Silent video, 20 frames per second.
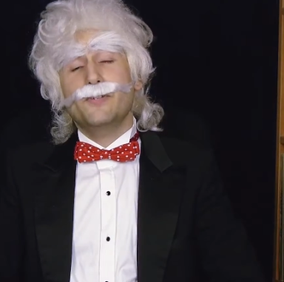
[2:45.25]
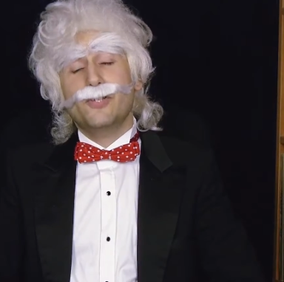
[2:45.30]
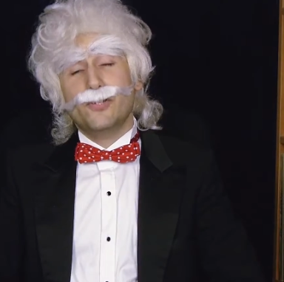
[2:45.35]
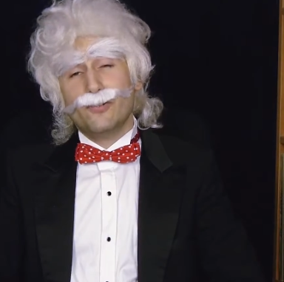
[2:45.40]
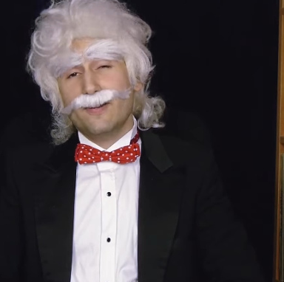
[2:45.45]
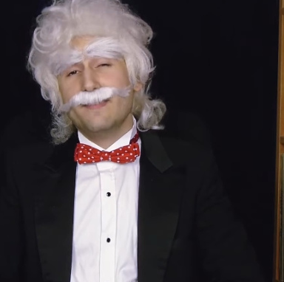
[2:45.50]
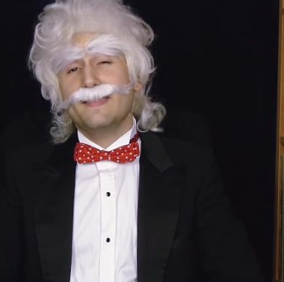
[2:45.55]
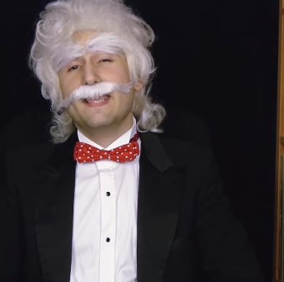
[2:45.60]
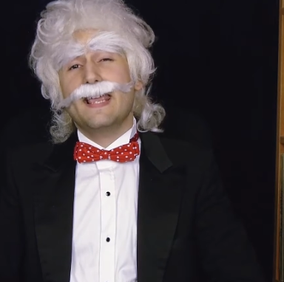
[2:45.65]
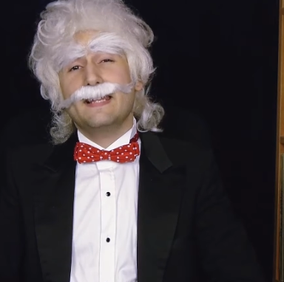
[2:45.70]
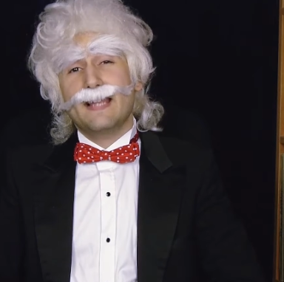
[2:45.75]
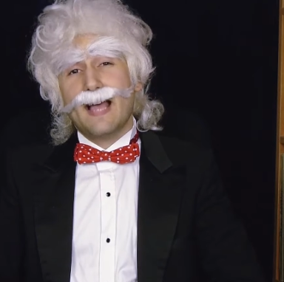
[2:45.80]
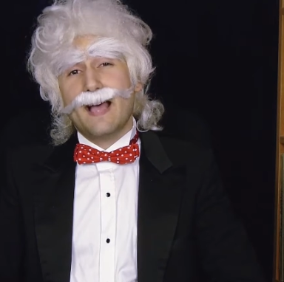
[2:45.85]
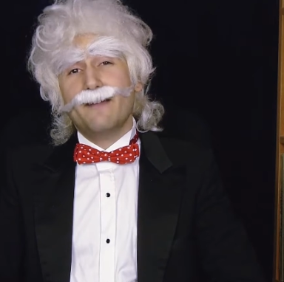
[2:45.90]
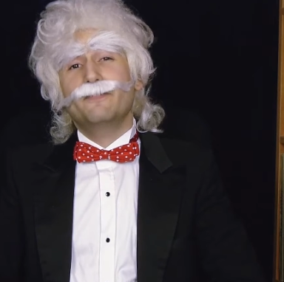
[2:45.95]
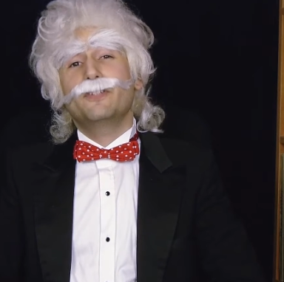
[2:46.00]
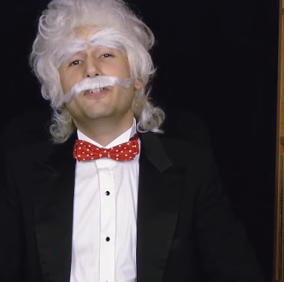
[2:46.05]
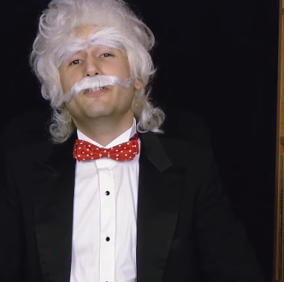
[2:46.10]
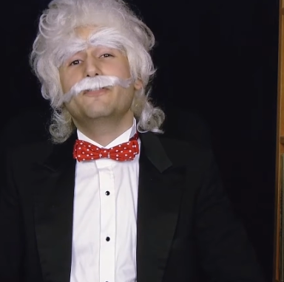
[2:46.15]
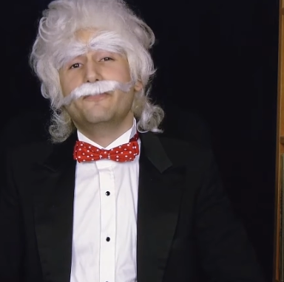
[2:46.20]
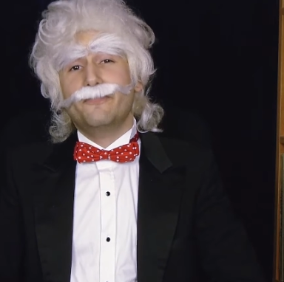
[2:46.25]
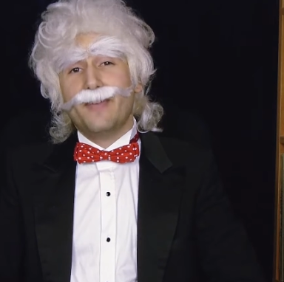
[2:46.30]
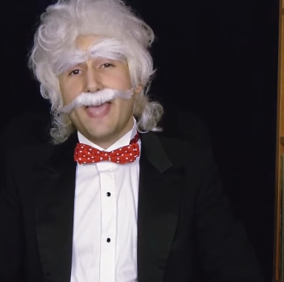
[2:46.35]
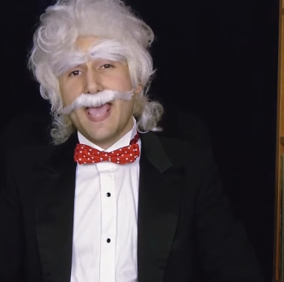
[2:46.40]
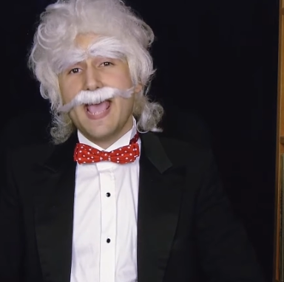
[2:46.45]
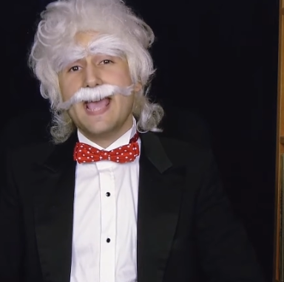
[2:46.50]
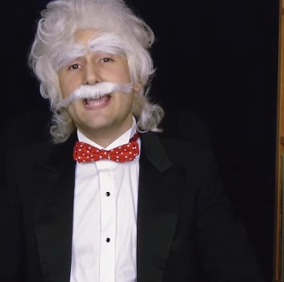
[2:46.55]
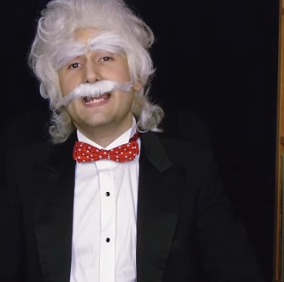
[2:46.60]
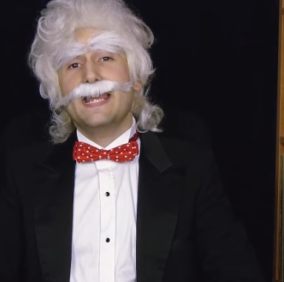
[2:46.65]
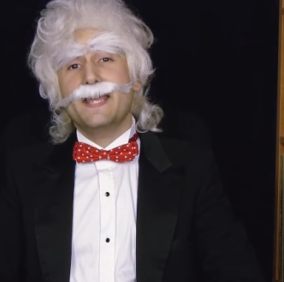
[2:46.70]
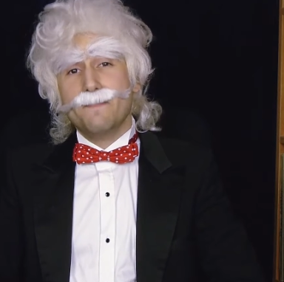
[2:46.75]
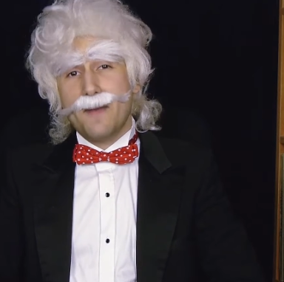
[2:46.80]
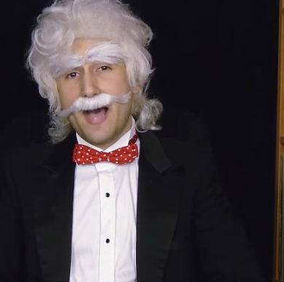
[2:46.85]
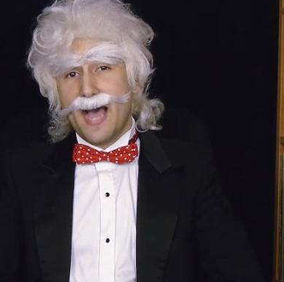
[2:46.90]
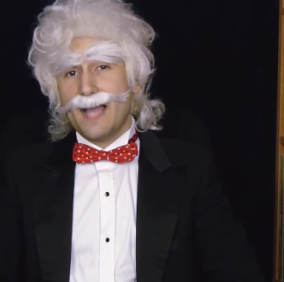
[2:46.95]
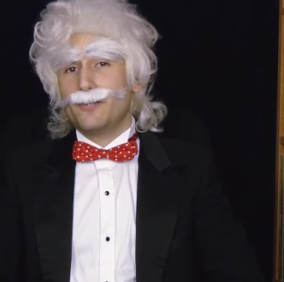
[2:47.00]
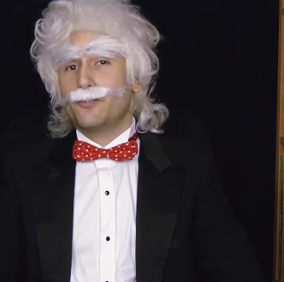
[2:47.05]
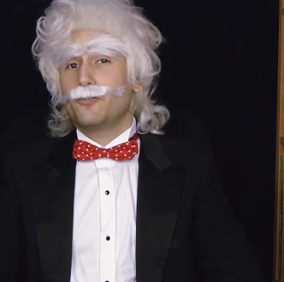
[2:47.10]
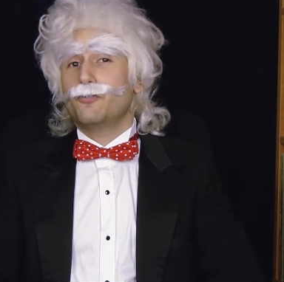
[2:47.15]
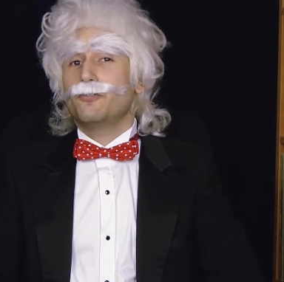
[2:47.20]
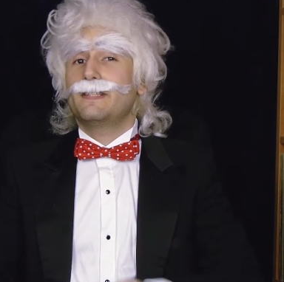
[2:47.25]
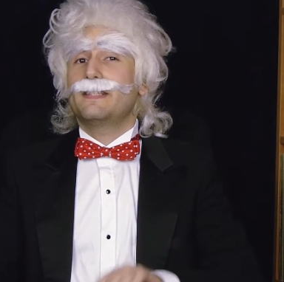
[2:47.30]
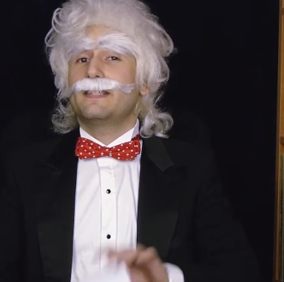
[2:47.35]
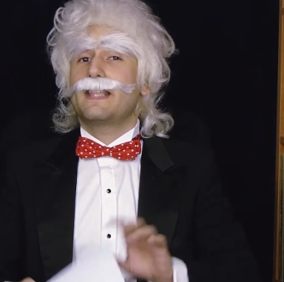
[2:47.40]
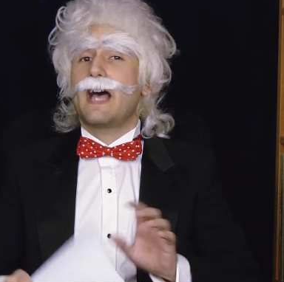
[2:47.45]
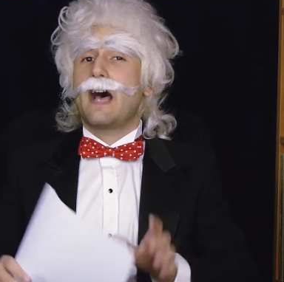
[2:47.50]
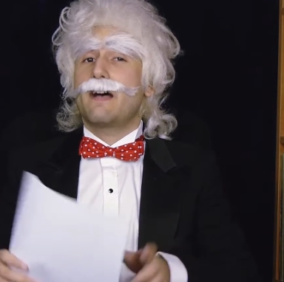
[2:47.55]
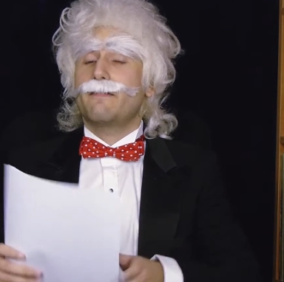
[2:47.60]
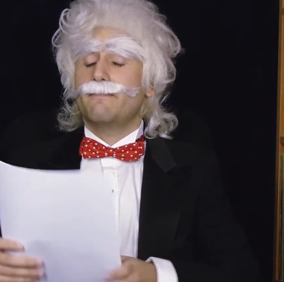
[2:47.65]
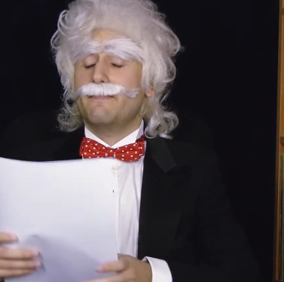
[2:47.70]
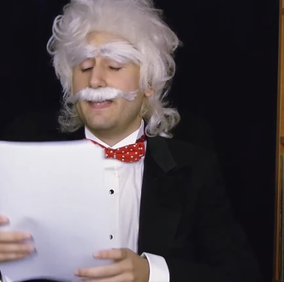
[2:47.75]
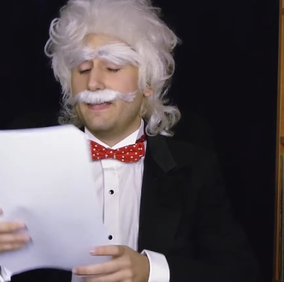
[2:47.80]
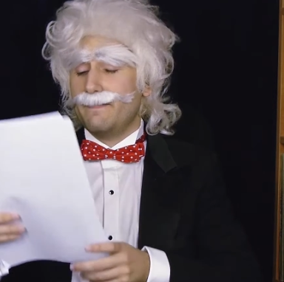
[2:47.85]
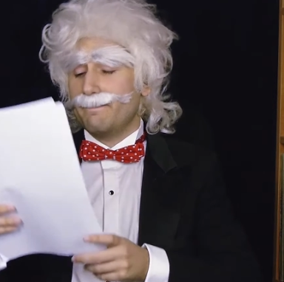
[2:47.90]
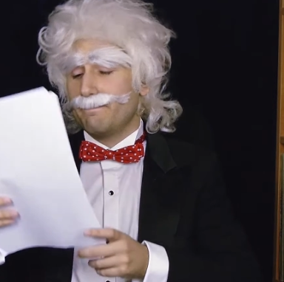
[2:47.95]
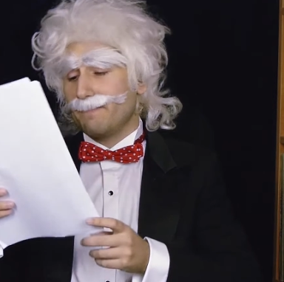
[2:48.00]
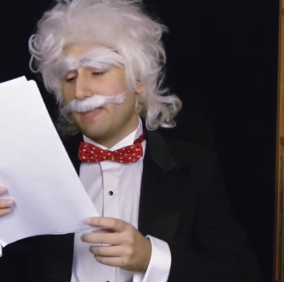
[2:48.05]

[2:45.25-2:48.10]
sure they loved you very much, Gustave.